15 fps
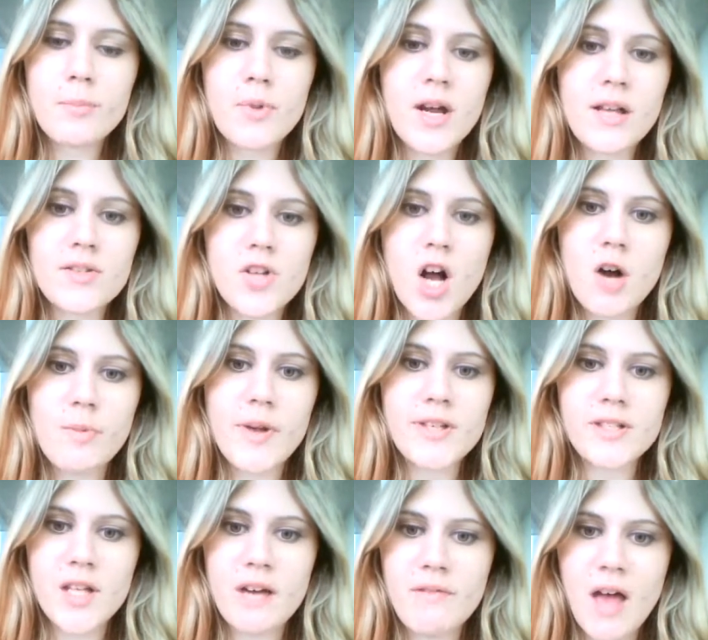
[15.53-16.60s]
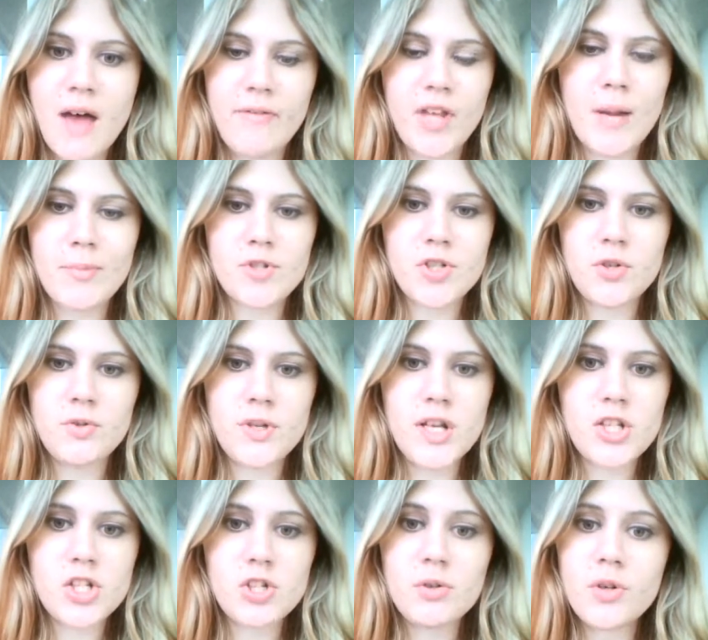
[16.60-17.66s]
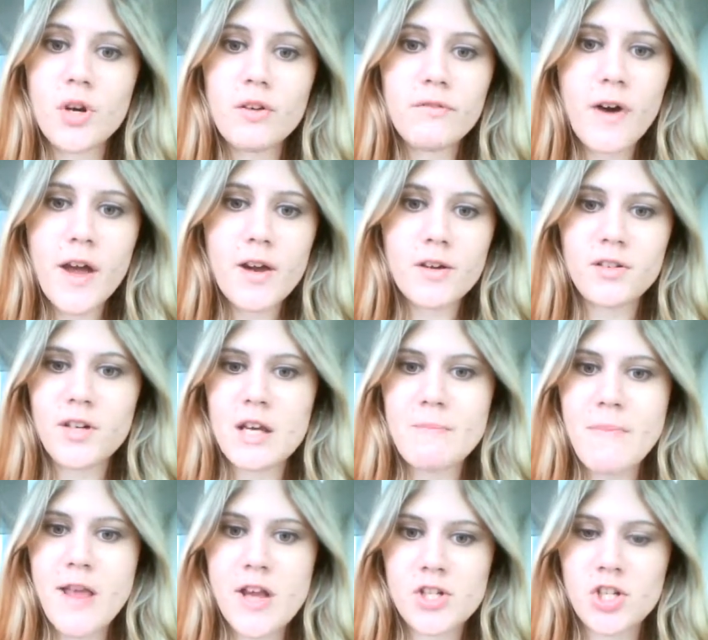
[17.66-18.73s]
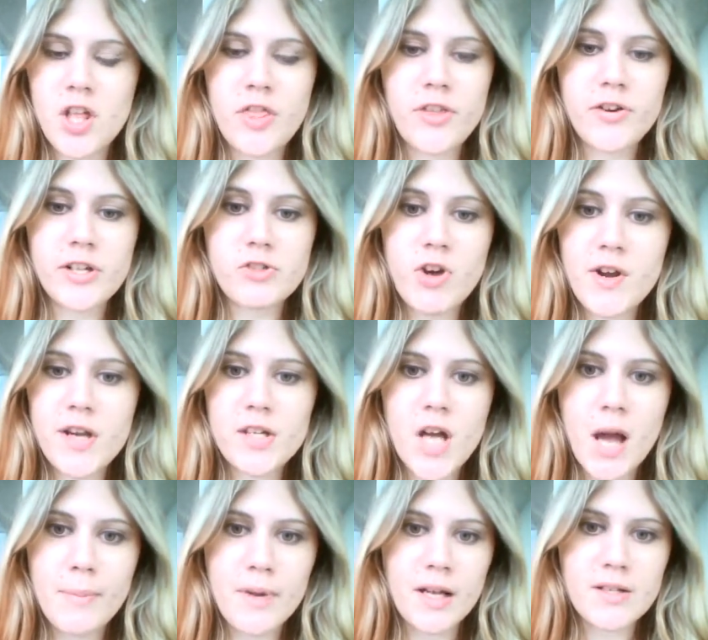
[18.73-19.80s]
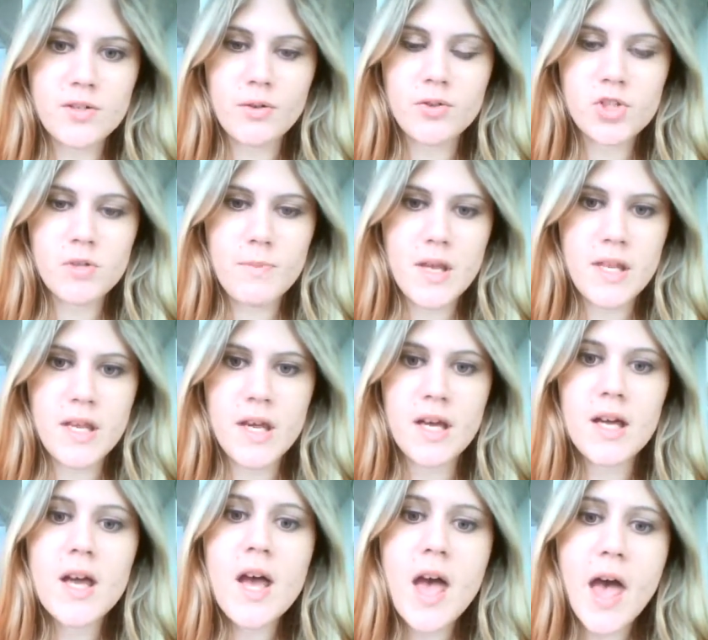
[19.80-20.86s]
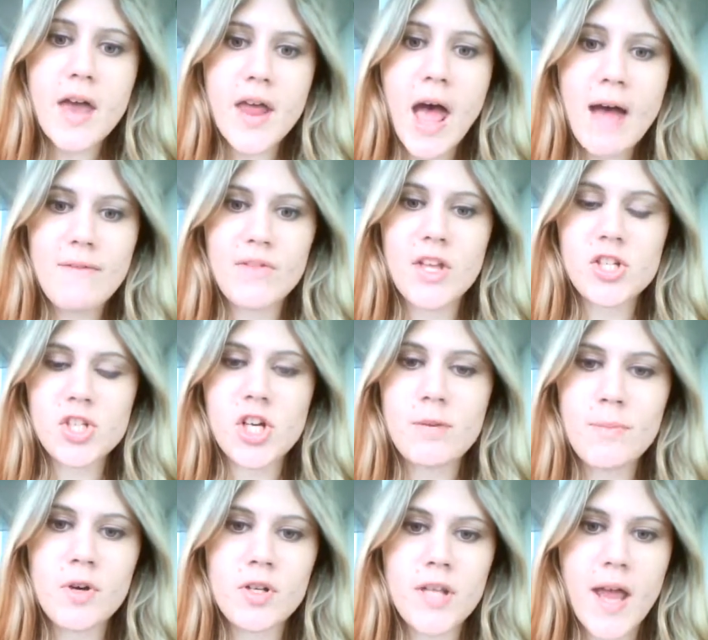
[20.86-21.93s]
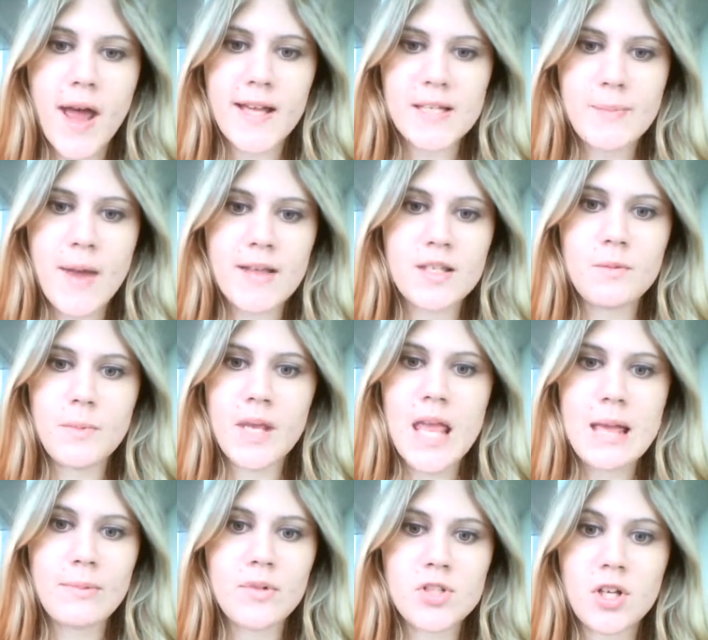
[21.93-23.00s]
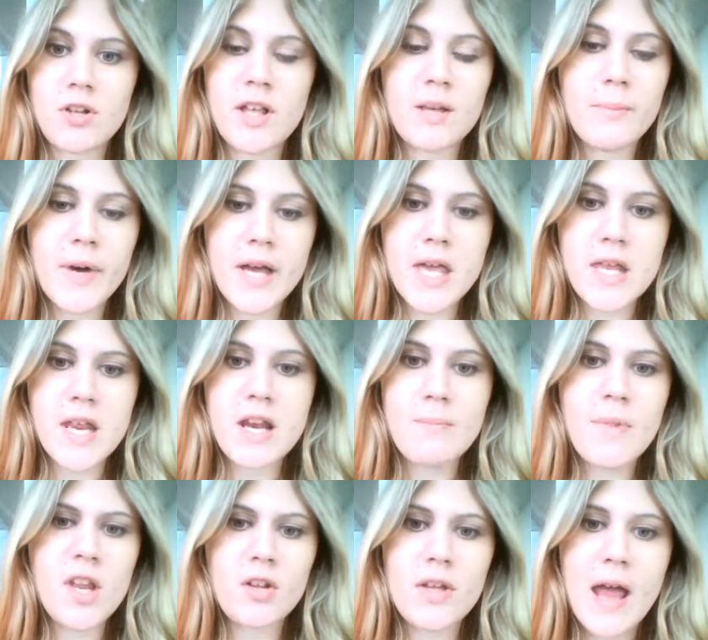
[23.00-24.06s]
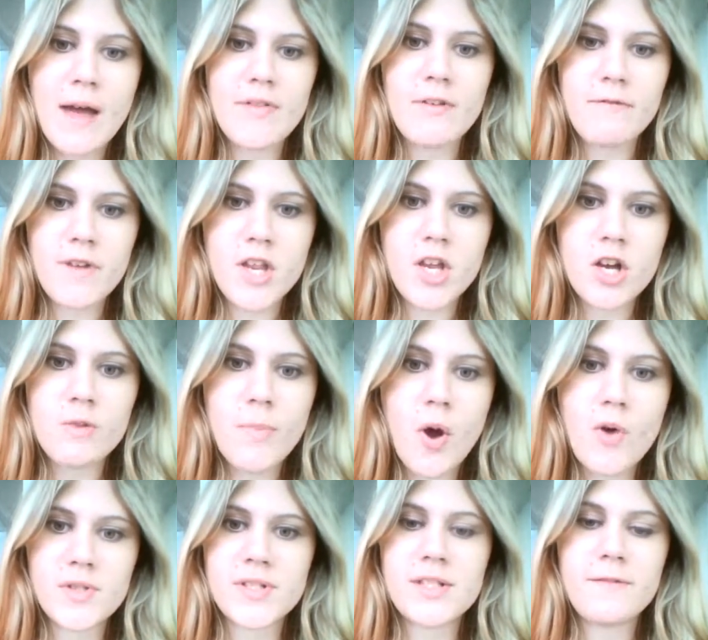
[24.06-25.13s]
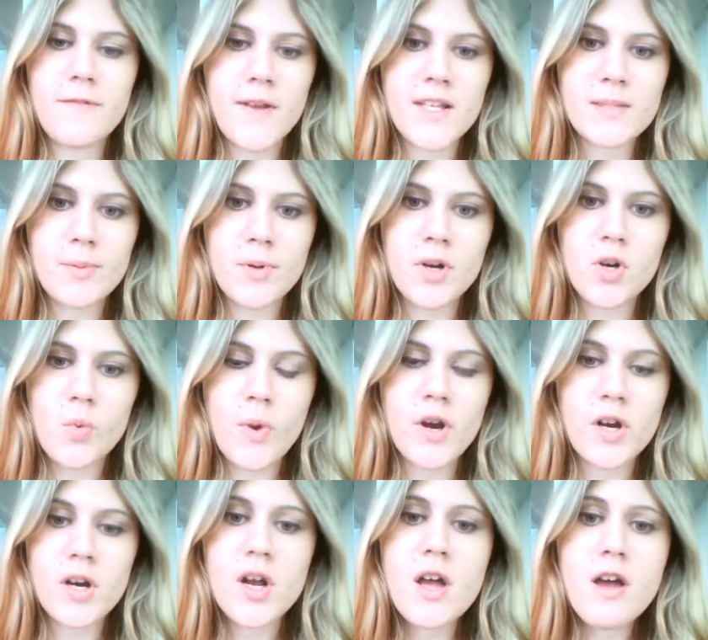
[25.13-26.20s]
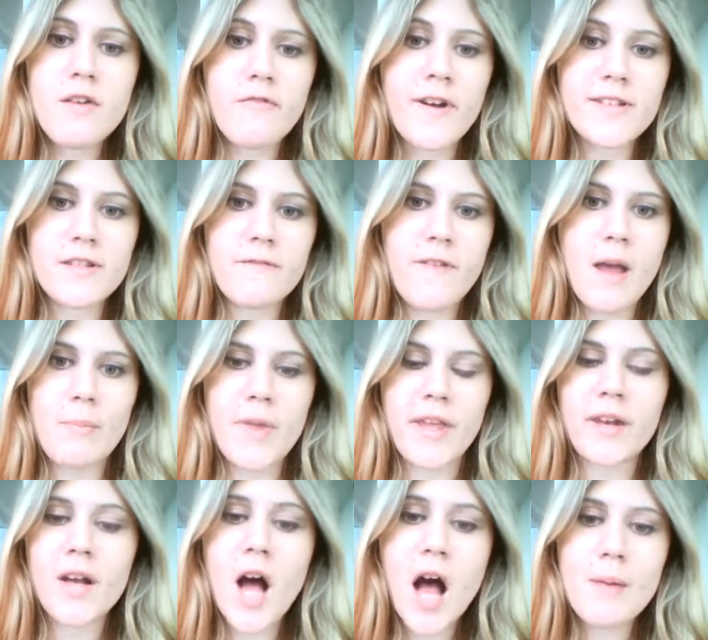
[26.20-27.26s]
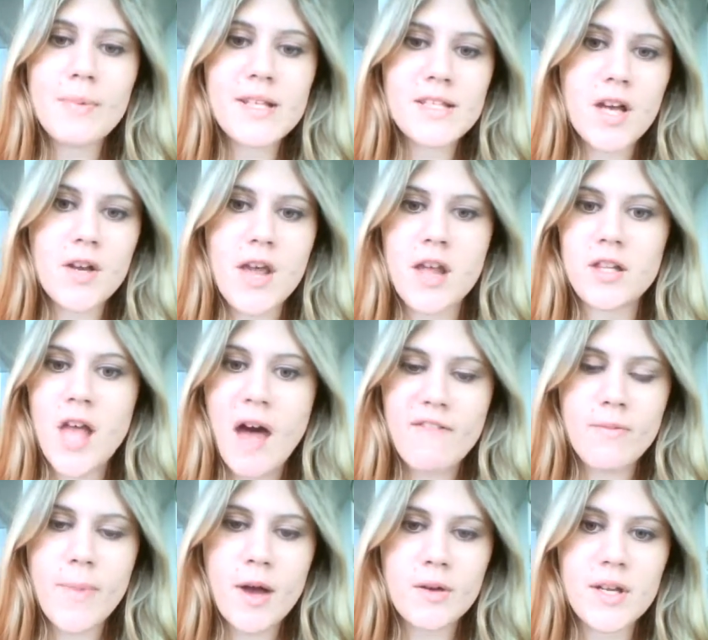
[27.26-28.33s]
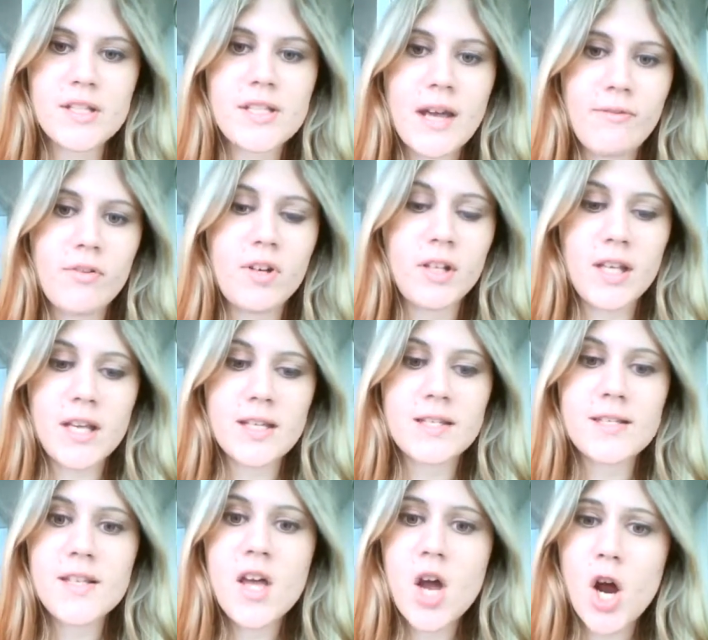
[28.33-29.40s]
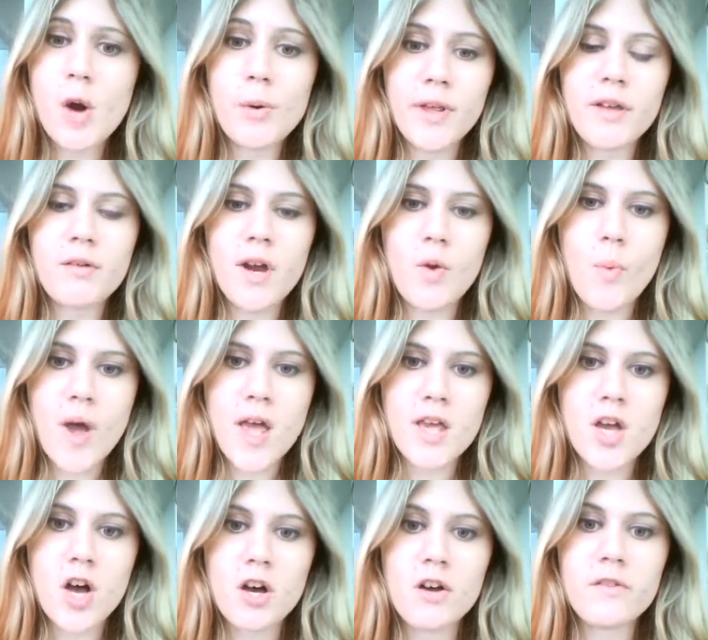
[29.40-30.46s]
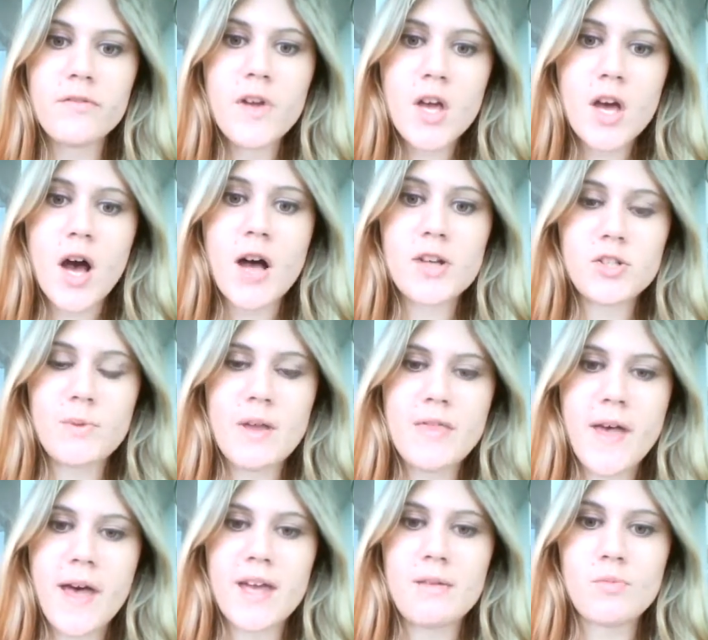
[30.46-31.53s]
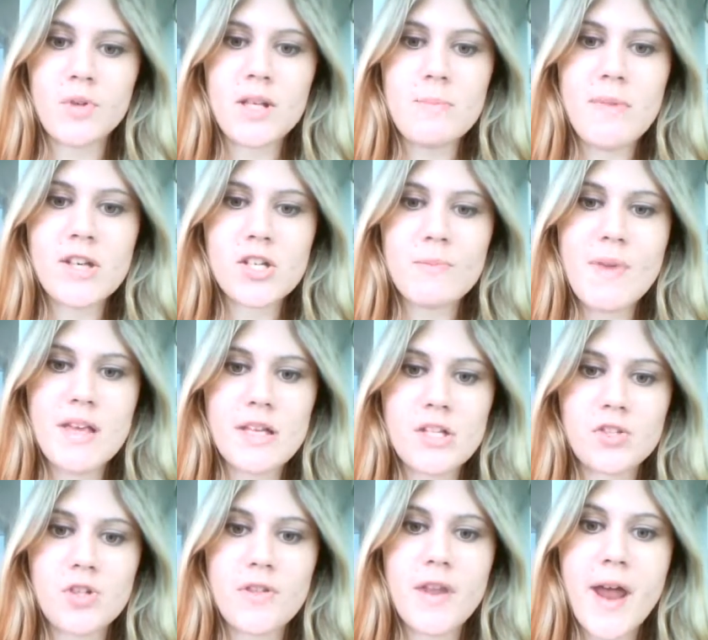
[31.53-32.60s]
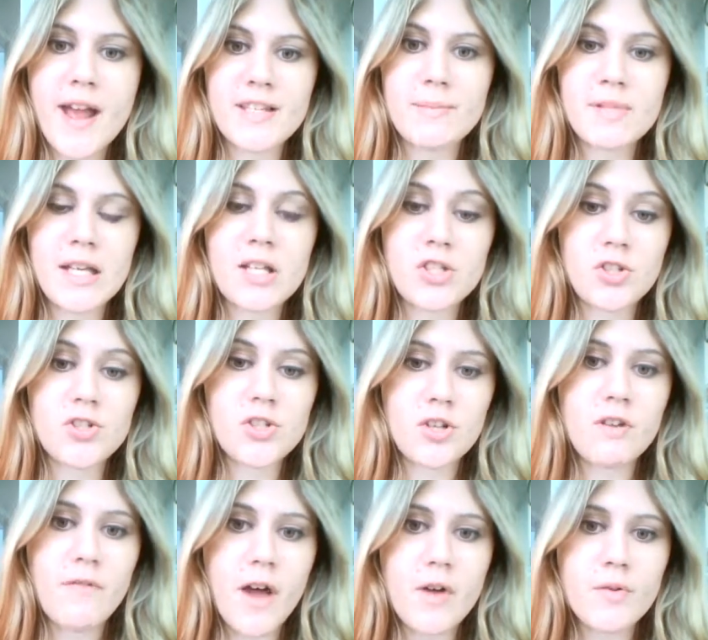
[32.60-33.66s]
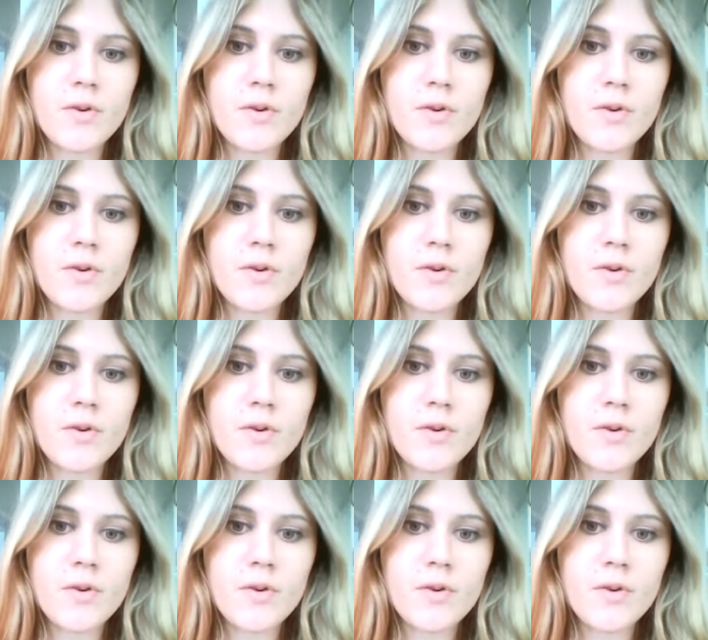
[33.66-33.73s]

Brands always love having an opportunity to go viral and make sure that they're a trending topic on social media, and having that shareability aspect and being able to click a button and immediately have that video posted to Facebook where friends and family can comment on it and laugh about it definitely is a really great way of doing that and really making sure that it has the potential to go